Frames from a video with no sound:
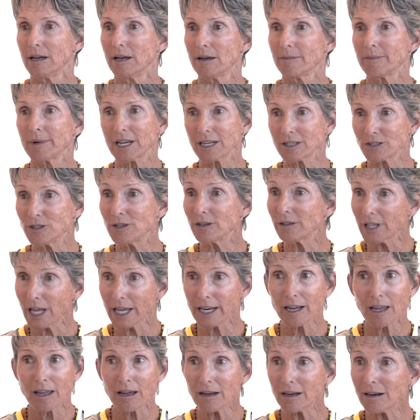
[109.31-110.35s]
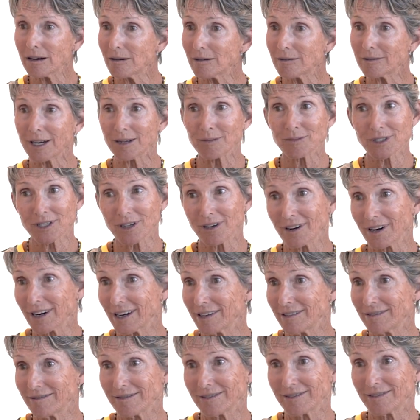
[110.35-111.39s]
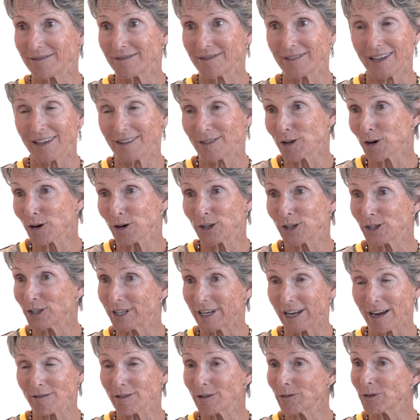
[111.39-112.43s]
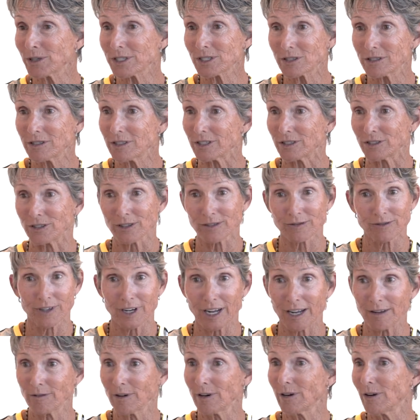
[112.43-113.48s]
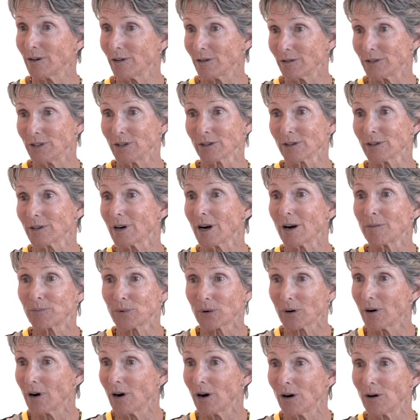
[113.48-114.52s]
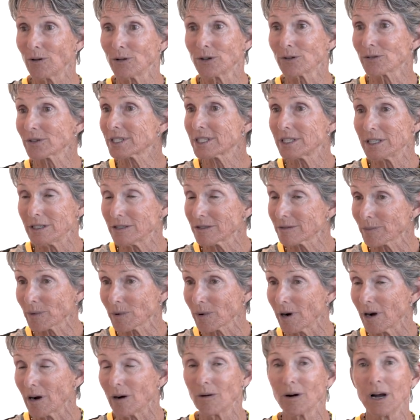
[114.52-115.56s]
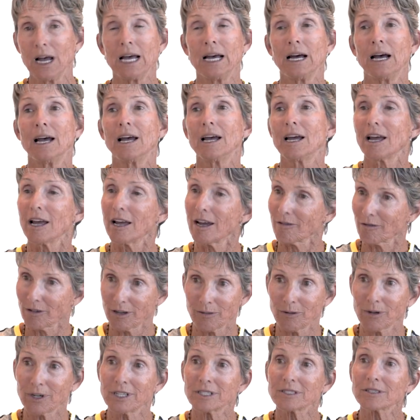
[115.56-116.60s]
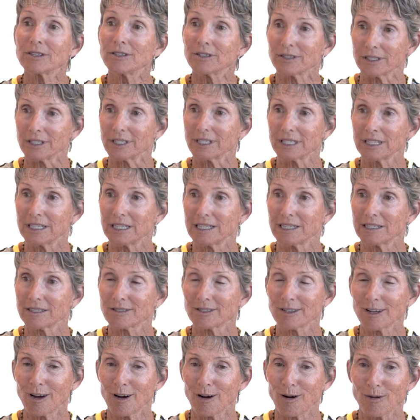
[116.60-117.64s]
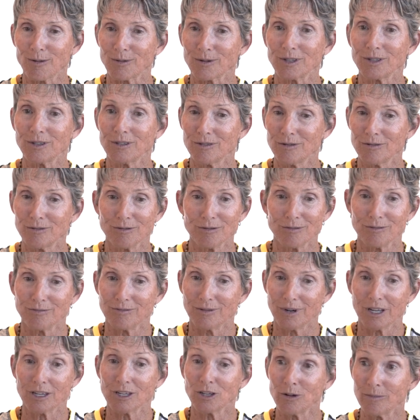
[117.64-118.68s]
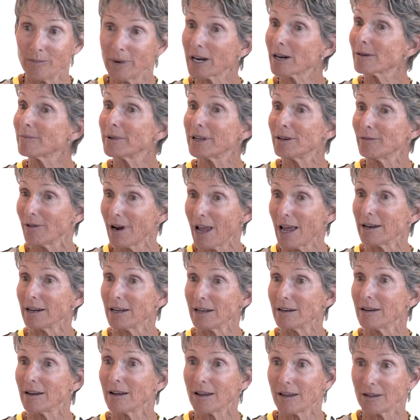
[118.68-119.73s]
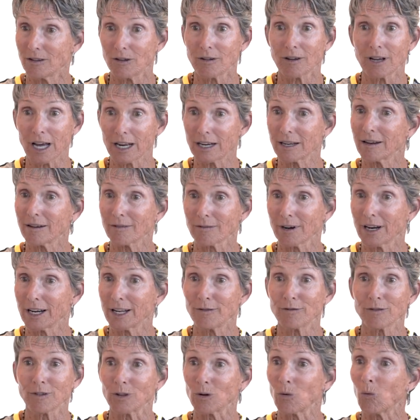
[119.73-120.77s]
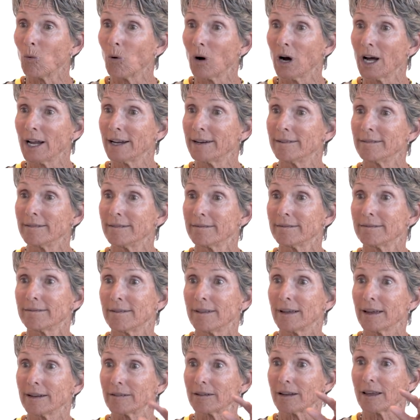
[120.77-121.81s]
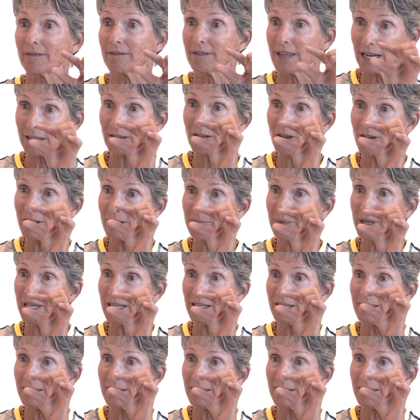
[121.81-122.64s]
Because you let it go, I'm sorry, they're good, everyone's good. You're 5-0, you're a pro, you're a senior pro, everyone is good. So you better be ready. You gotta get ready for the one that could be